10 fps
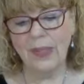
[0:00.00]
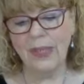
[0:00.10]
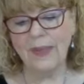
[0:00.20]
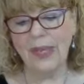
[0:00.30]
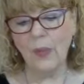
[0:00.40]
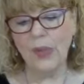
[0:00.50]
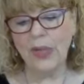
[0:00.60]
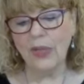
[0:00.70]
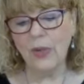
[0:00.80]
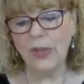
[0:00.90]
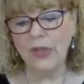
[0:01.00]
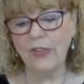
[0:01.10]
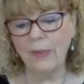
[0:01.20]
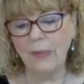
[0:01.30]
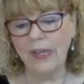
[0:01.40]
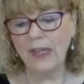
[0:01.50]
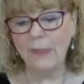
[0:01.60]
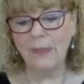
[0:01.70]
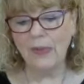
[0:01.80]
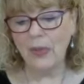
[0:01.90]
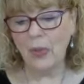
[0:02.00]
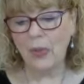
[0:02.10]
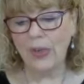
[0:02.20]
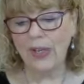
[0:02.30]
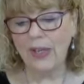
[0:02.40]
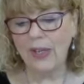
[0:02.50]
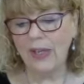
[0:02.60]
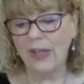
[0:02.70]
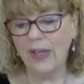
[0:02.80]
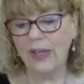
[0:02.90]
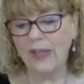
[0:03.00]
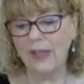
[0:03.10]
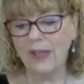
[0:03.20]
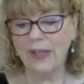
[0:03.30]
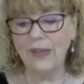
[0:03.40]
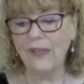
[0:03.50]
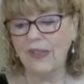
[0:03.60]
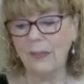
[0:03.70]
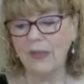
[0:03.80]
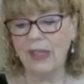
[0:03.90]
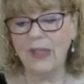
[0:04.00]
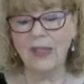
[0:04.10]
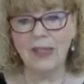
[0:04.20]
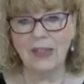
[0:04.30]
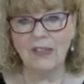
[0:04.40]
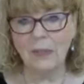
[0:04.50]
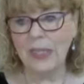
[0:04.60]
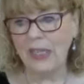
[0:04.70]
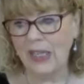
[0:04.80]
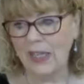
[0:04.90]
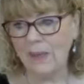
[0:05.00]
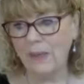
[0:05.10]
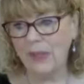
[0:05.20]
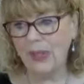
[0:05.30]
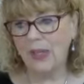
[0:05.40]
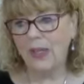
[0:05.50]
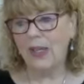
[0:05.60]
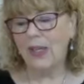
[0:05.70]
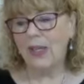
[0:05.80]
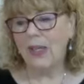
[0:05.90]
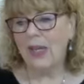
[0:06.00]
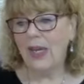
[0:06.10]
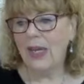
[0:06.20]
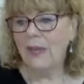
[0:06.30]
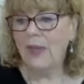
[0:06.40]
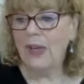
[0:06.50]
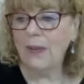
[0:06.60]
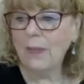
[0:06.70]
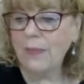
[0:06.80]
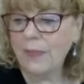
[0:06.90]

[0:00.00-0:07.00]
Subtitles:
And that we are going to make up a story and give something its meaning. I have a